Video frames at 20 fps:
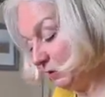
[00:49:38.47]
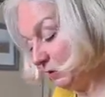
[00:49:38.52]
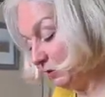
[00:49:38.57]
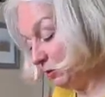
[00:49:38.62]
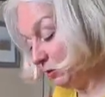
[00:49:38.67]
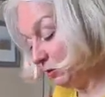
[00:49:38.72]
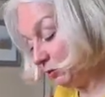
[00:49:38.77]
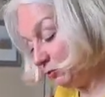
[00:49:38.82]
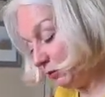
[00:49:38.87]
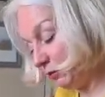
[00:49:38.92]

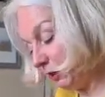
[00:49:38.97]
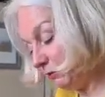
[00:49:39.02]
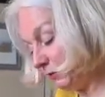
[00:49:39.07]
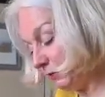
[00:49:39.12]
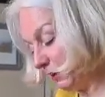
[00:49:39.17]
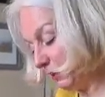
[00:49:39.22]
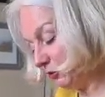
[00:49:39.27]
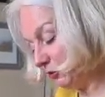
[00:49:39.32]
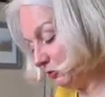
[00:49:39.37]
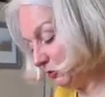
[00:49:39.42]
you can drive a
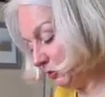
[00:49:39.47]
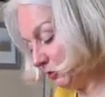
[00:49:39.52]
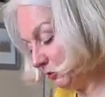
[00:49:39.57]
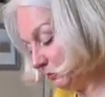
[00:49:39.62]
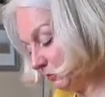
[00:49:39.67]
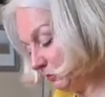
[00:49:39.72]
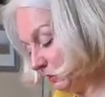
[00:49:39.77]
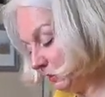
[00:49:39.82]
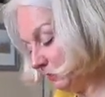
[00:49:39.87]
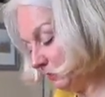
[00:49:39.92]

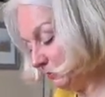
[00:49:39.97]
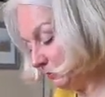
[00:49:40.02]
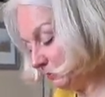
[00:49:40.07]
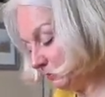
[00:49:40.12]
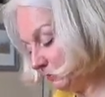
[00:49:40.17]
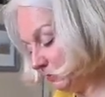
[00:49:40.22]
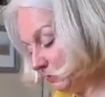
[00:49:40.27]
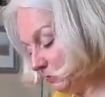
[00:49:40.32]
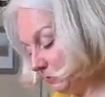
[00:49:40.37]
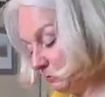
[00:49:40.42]
HGV
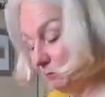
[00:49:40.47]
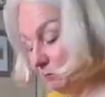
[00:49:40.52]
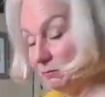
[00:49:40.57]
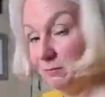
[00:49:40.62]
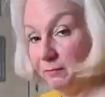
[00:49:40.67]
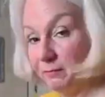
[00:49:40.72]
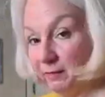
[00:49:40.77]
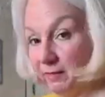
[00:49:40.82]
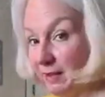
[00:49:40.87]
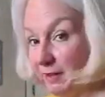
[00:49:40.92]

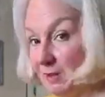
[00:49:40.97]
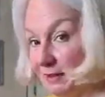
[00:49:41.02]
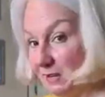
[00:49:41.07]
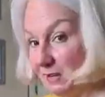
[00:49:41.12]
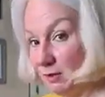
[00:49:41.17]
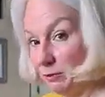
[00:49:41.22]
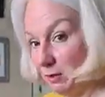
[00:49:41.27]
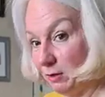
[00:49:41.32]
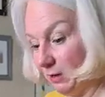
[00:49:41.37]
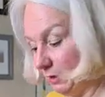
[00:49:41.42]
without
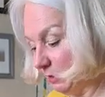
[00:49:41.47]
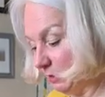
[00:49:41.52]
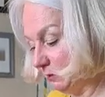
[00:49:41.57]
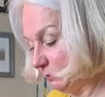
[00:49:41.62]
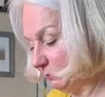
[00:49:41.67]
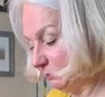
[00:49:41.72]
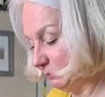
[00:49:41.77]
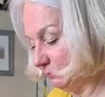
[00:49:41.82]
any training.